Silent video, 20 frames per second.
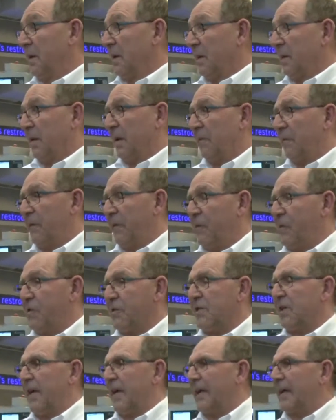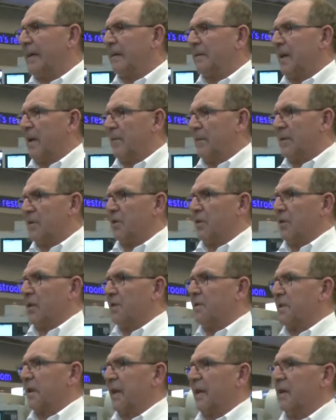If your cycle time is 30
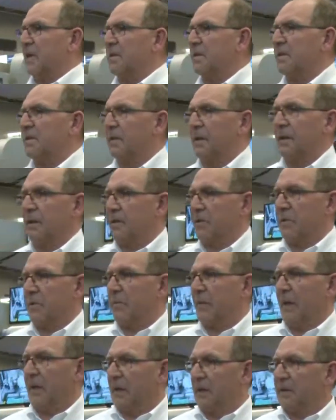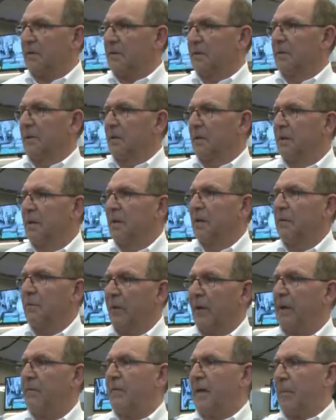seconds, it doesn't matter. We
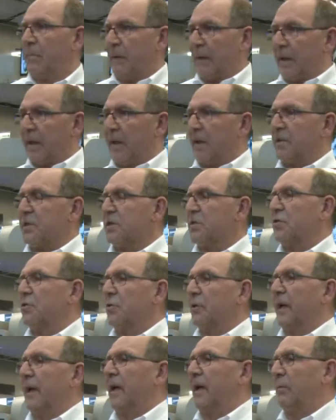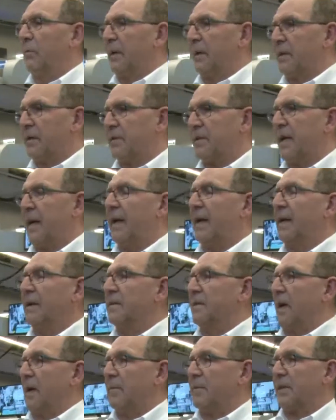have applications today where the cycle
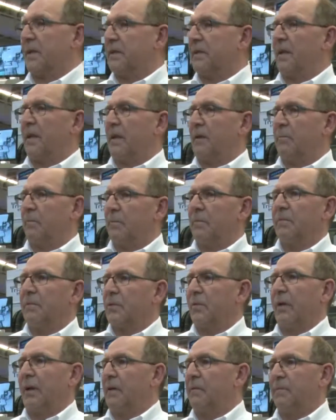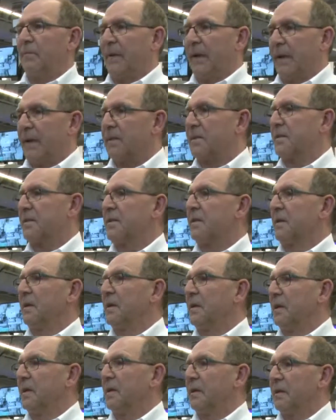times are 10, 12 minutes.
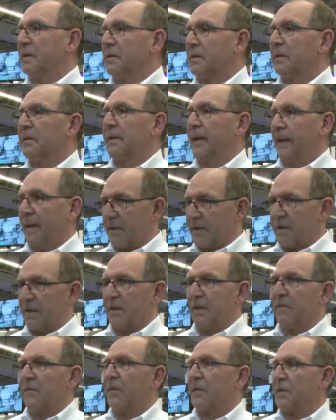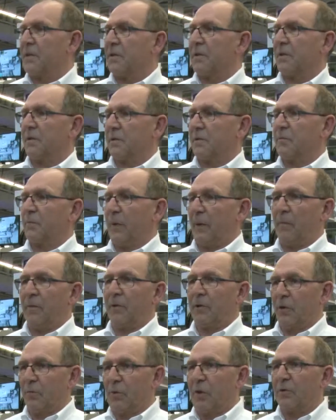There's a difference. People
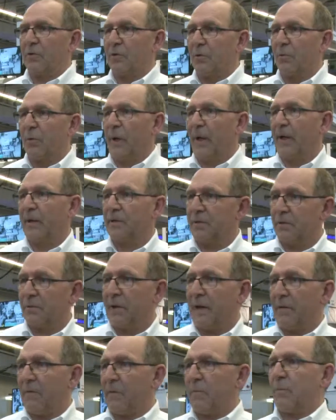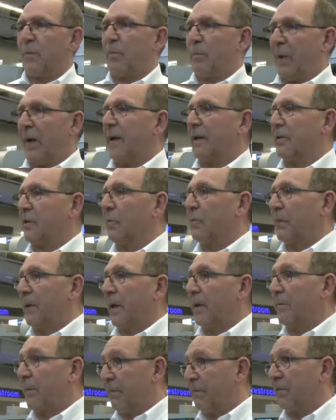don't want to wait to have a part
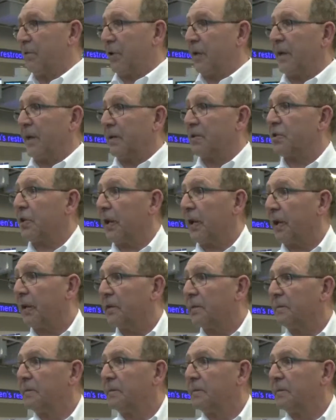complete before you can check it.